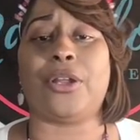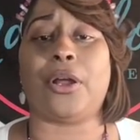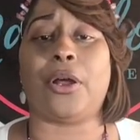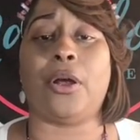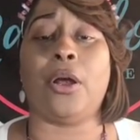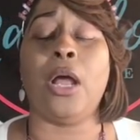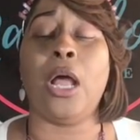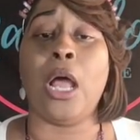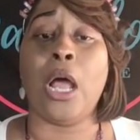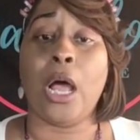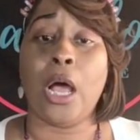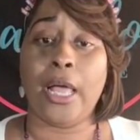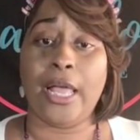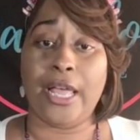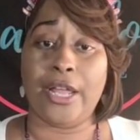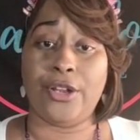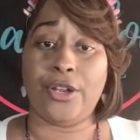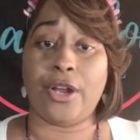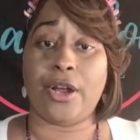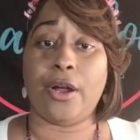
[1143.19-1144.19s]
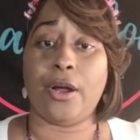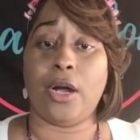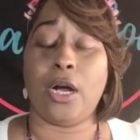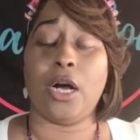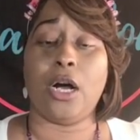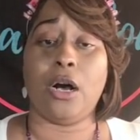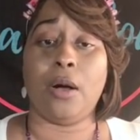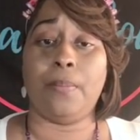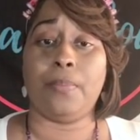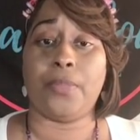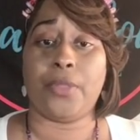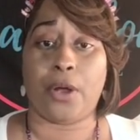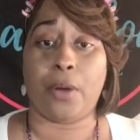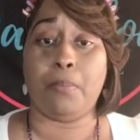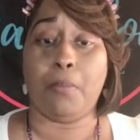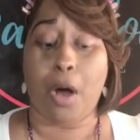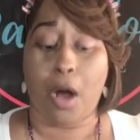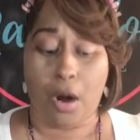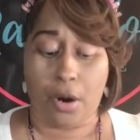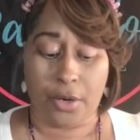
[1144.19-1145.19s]
their
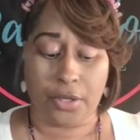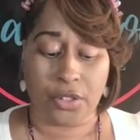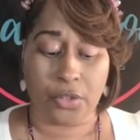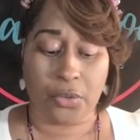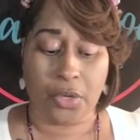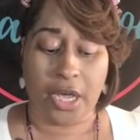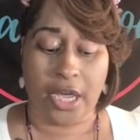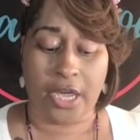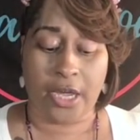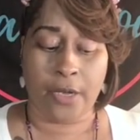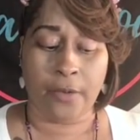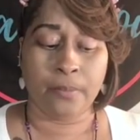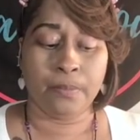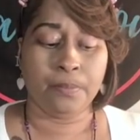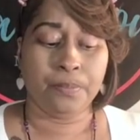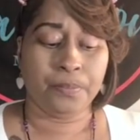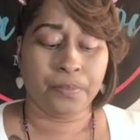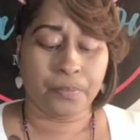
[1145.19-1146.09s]
Mars, okay?